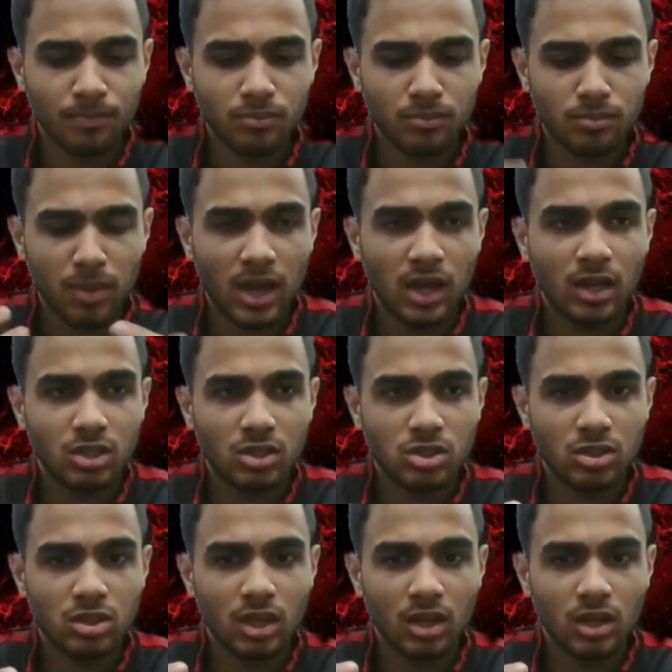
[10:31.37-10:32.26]

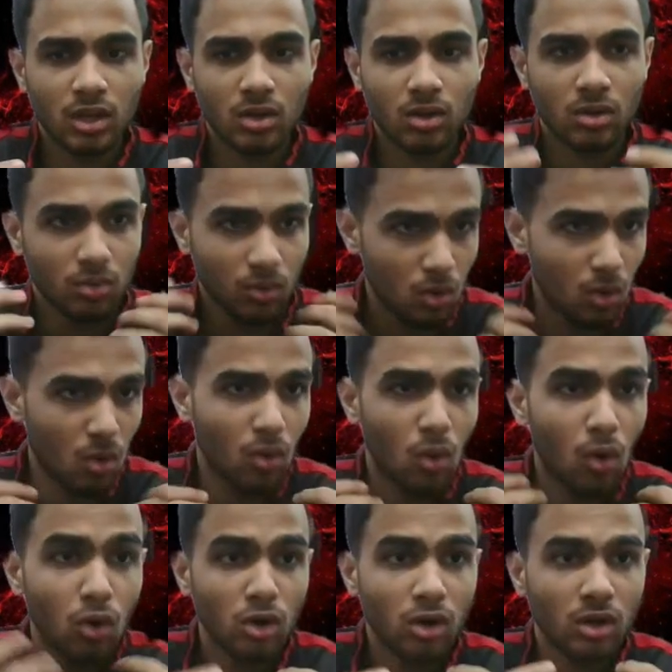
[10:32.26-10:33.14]
manage their
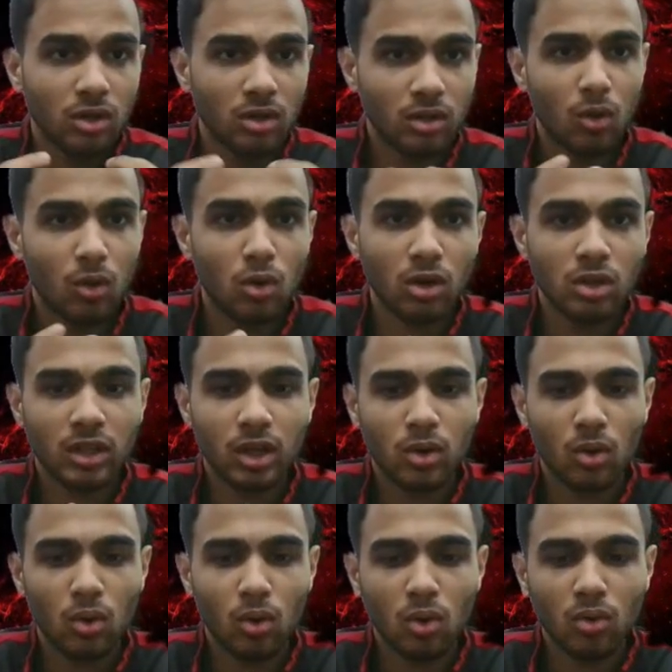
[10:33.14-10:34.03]
hold
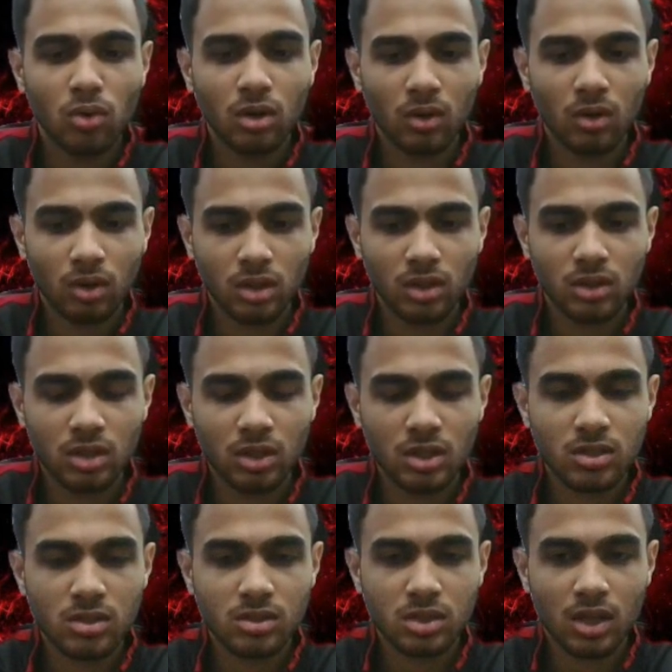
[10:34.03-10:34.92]
their own in
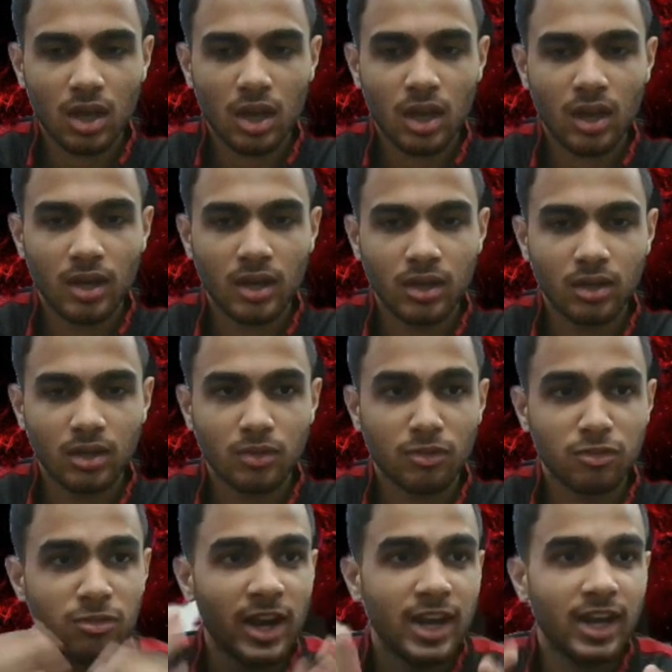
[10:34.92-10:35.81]
this and
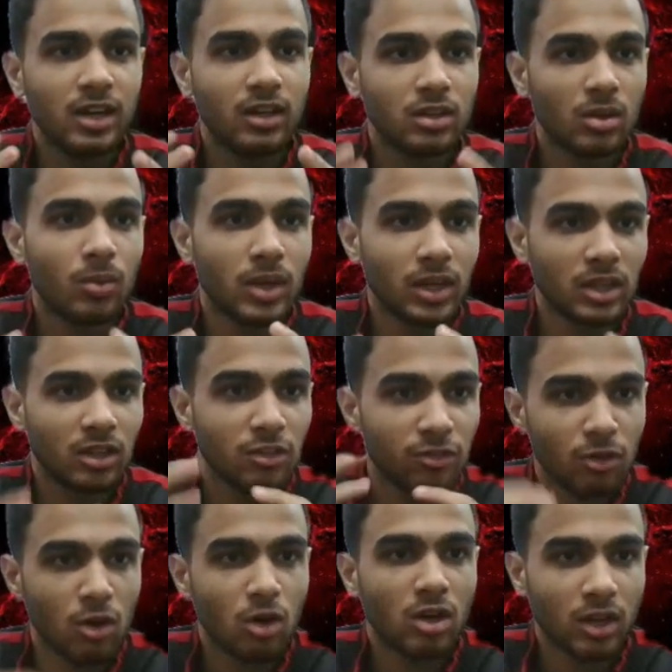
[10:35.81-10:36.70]
fight the way they
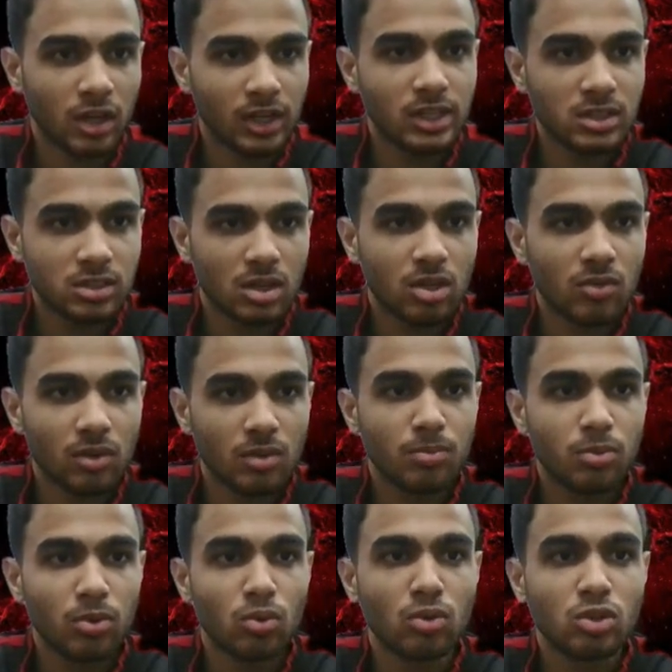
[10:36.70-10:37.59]
fought against
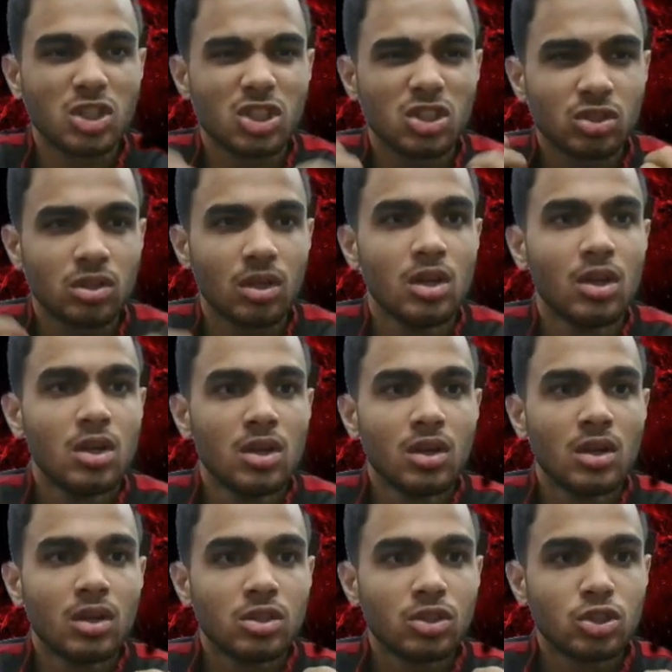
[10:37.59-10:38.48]
Liverpool, just
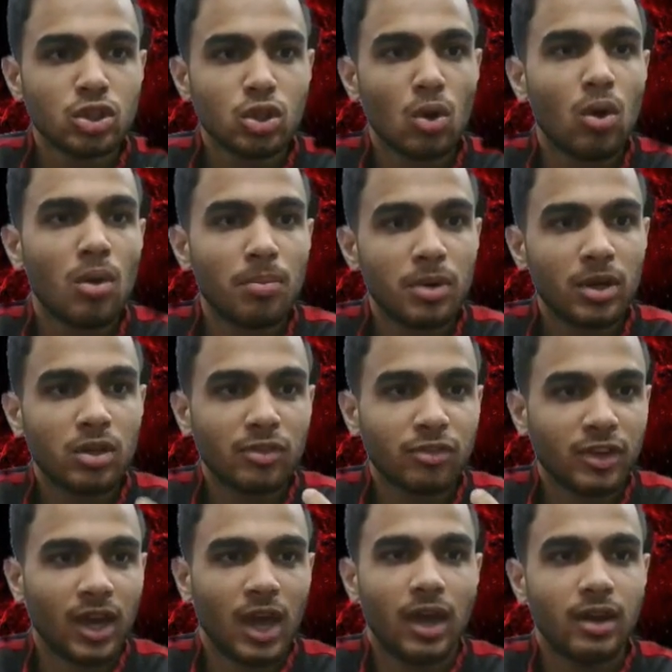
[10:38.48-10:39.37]
show a bit
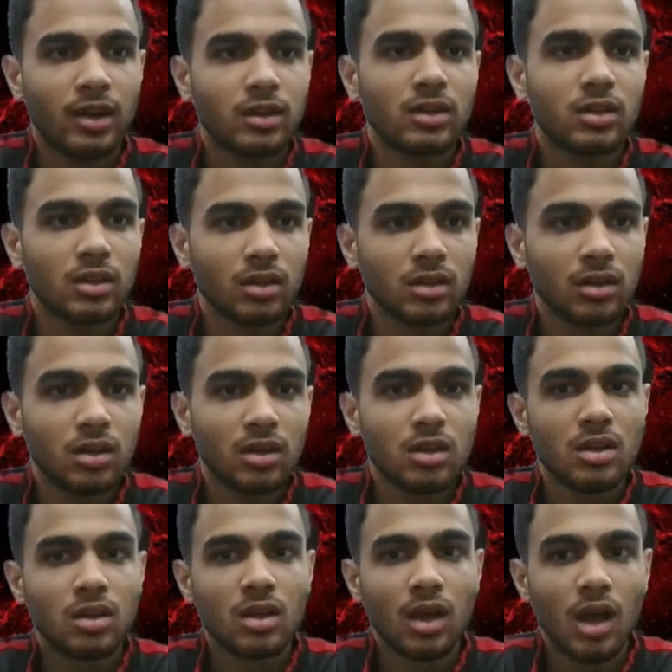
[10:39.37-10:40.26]
of character,
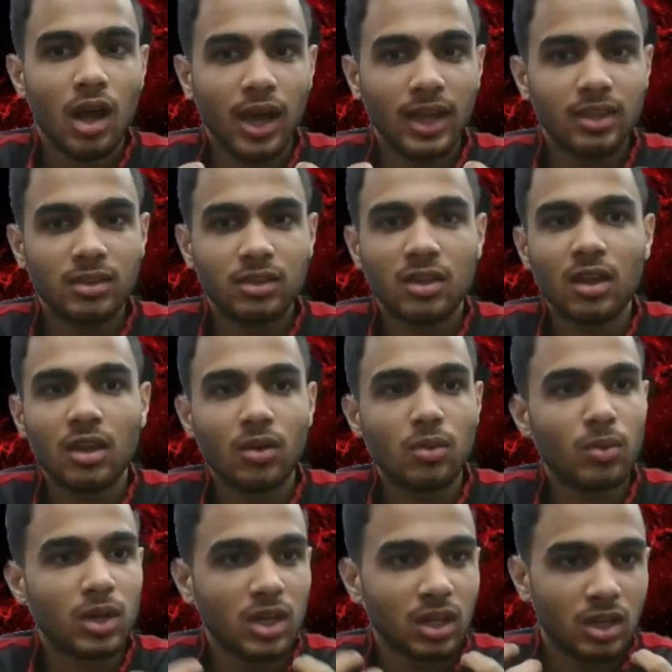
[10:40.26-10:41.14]
I
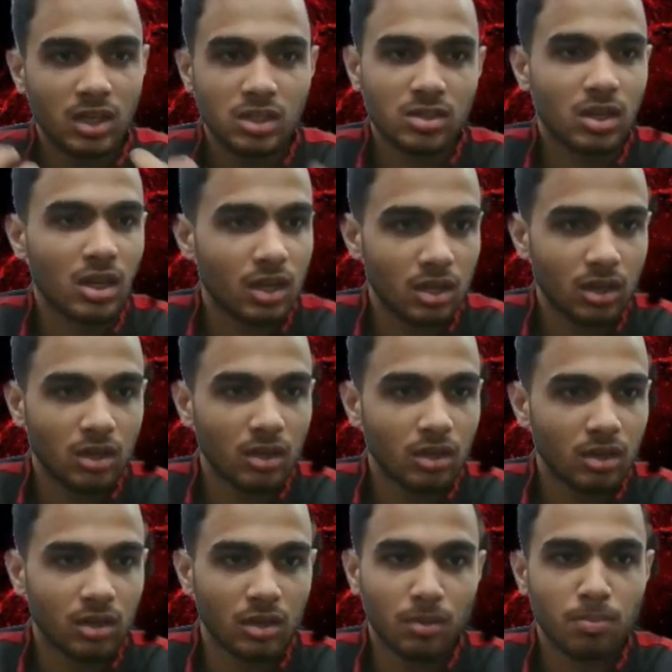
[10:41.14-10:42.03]
think we can
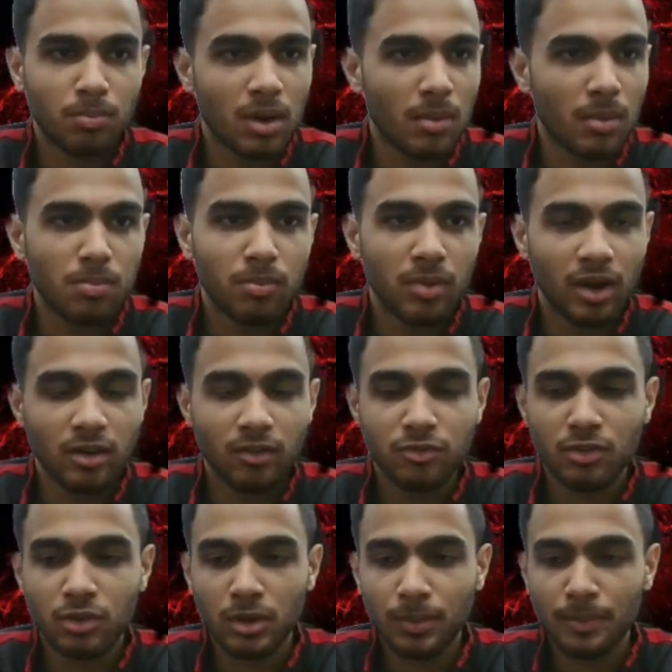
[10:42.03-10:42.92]
easily pump
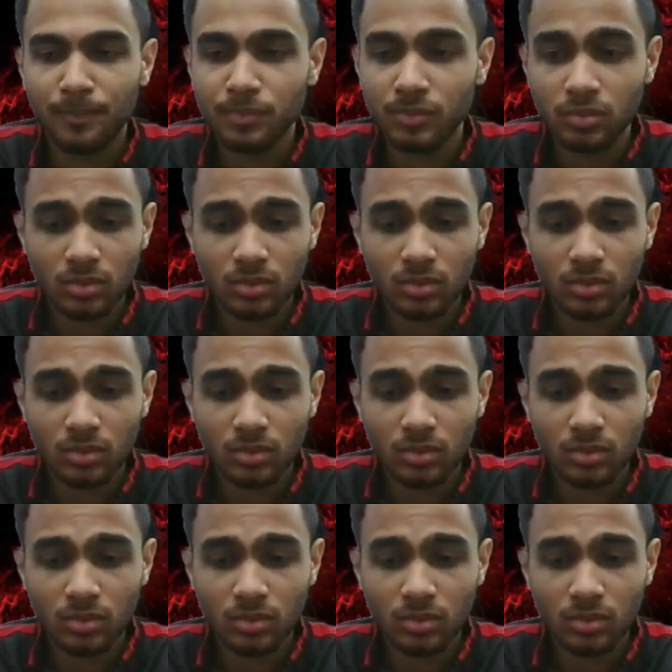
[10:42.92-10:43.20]
Brentford.